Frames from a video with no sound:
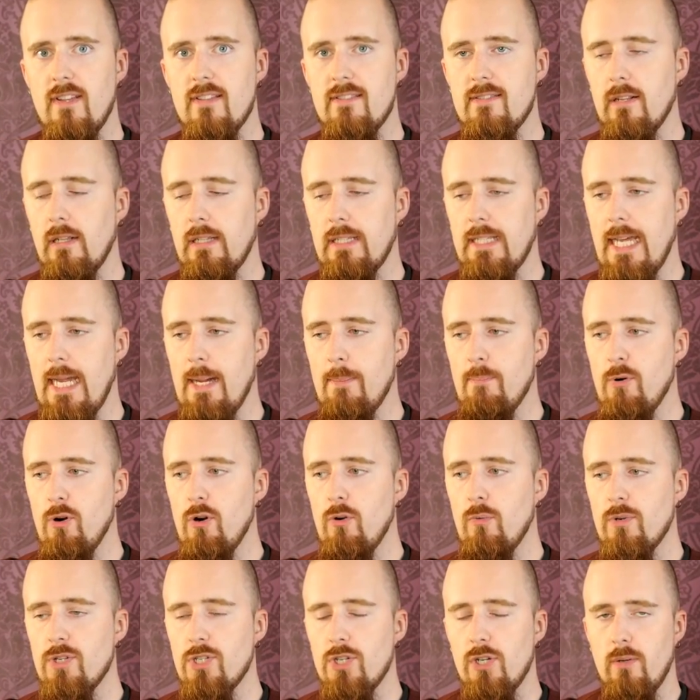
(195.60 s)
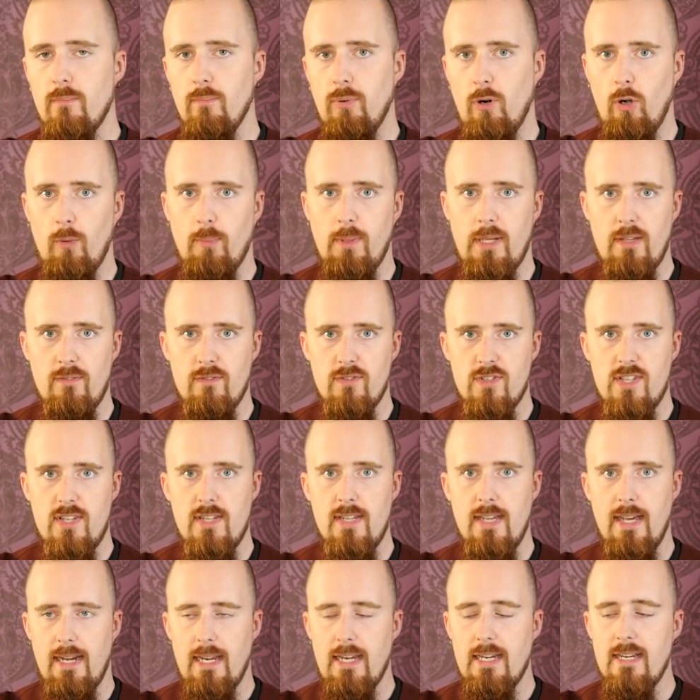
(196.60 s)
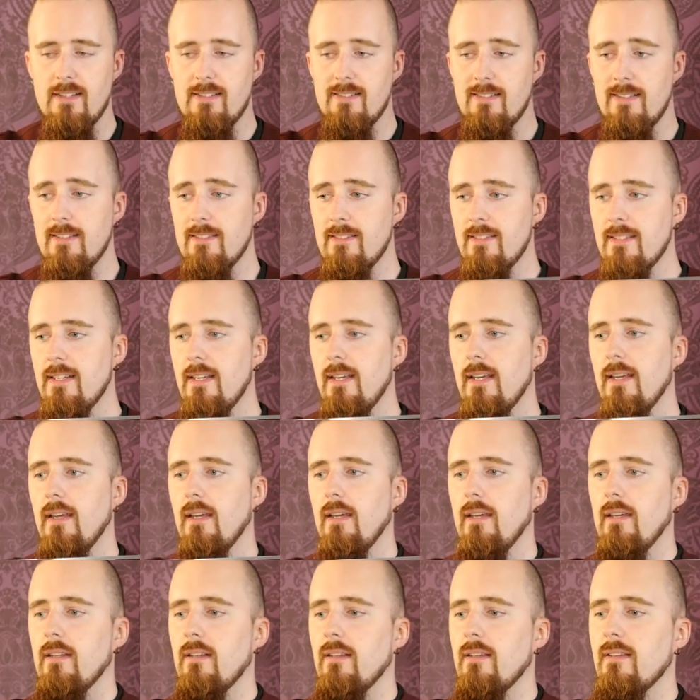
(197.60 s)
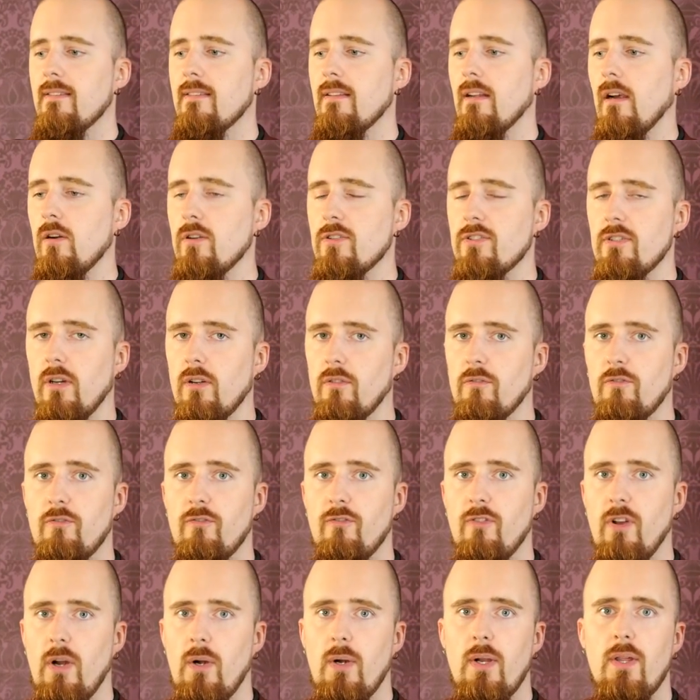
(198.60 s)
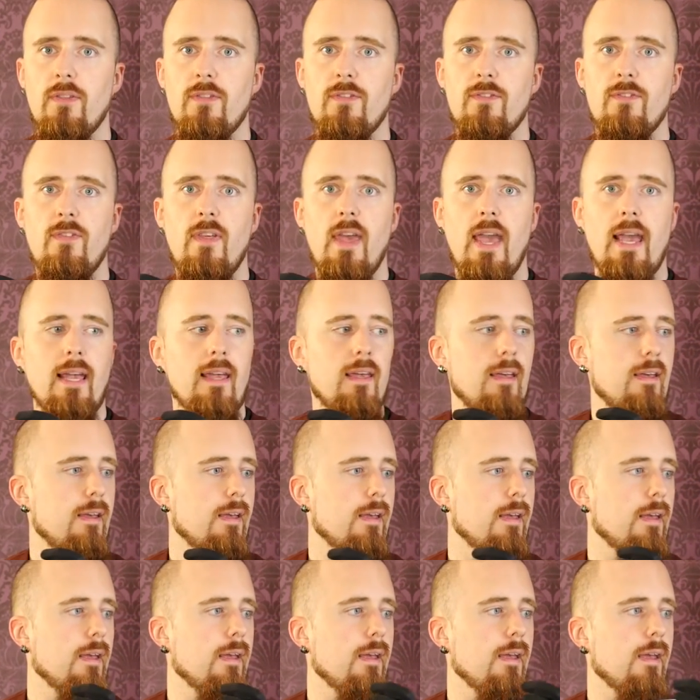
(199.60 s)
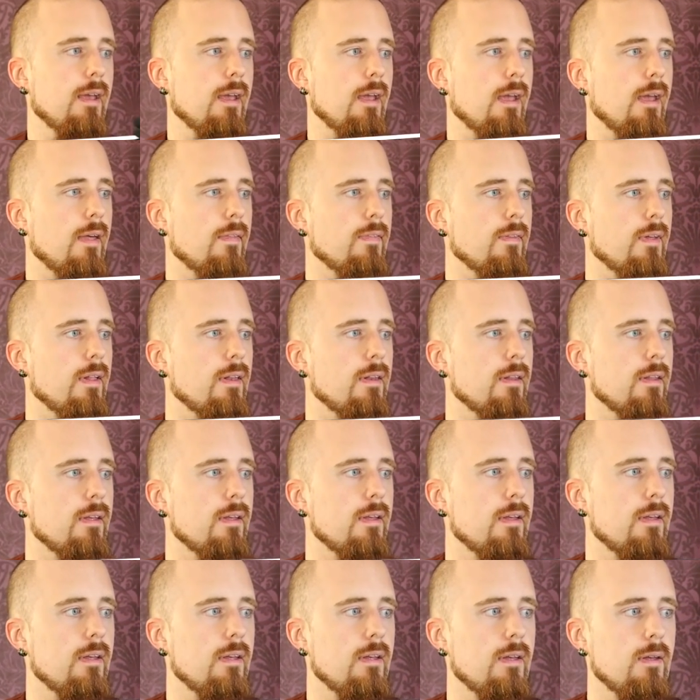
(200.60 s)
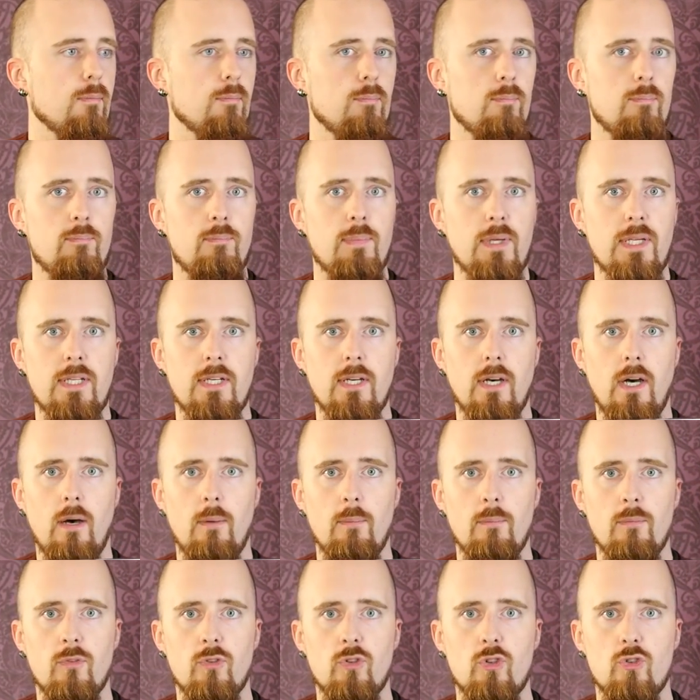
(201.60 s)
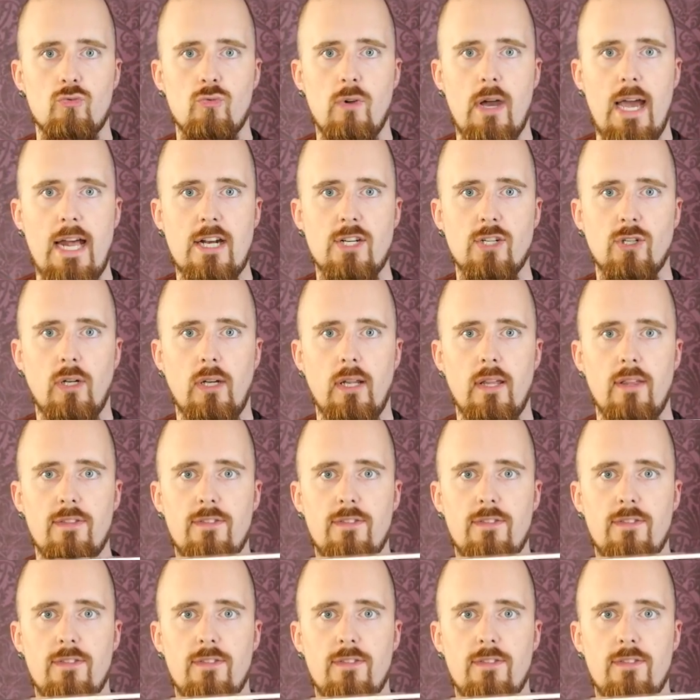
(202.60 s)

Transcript: distal taper, which you can probably even see at a distance. It starts out fairly thick and then becomes gradually